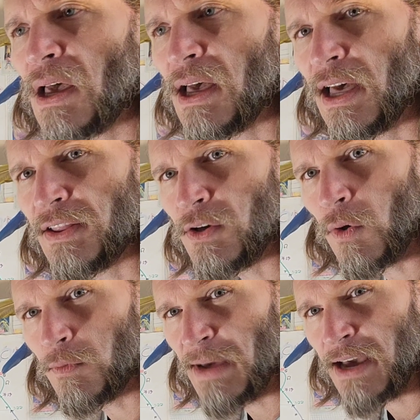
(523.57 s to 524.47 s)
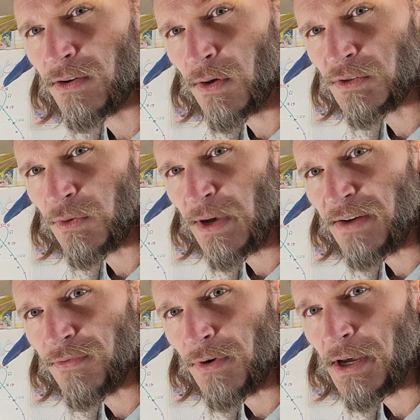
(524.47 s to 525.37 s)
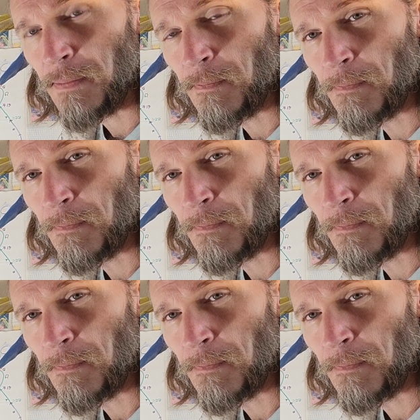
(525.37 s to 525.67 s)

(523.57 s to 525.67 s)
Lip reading: and the old man goes away free.